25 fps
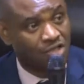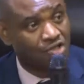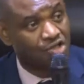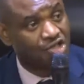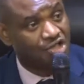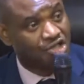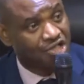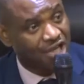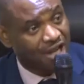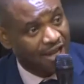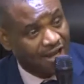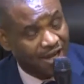to
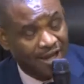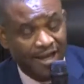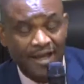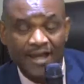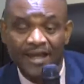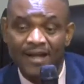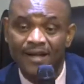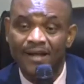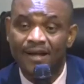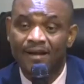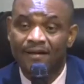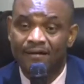check
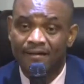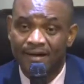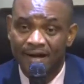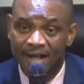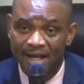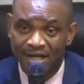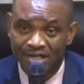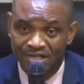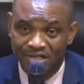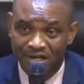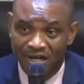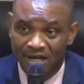the
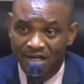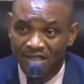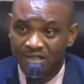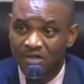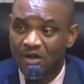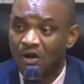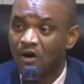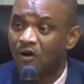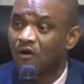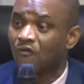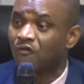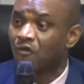credentials
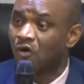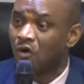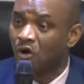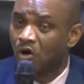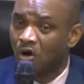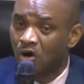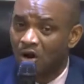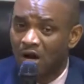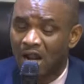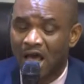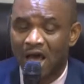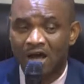of
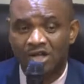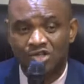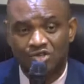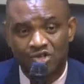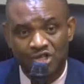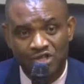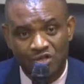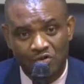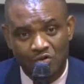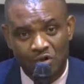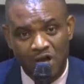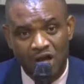all our
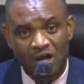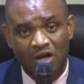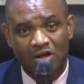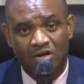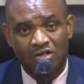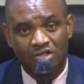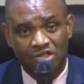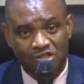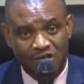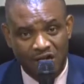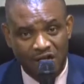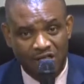21
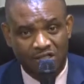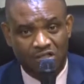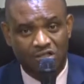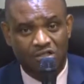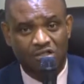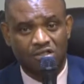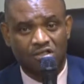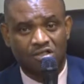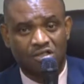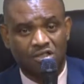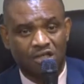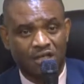
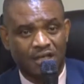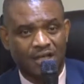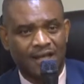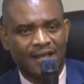contractors,